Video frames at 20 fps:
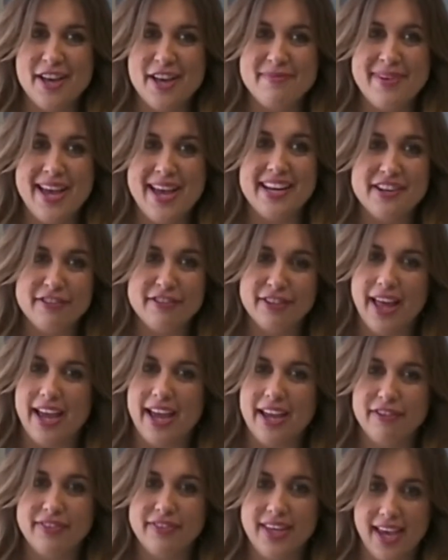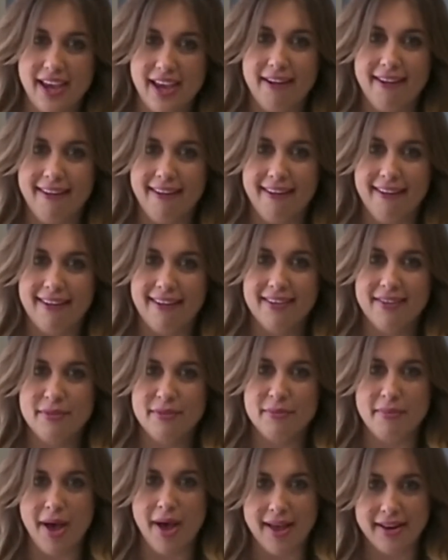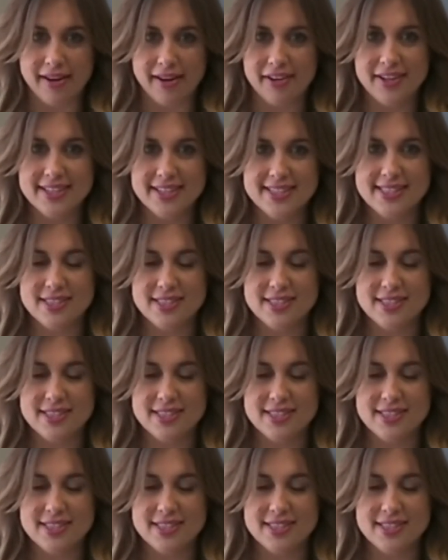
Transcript: end of life care models.